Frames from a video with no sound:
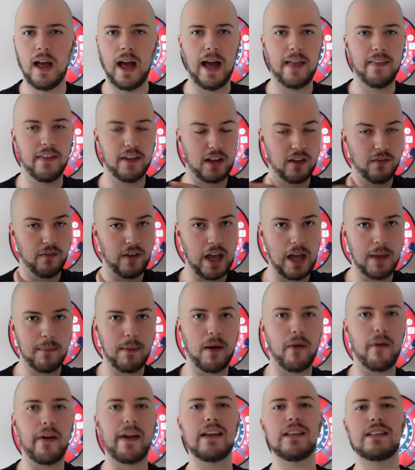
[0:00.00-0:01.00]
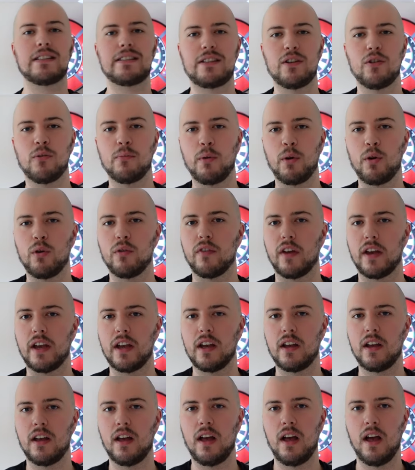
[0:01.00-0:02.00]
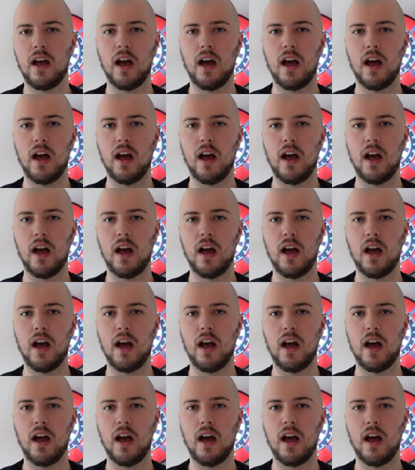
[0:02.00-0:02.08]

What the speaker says: and the conveyor belt is still moving,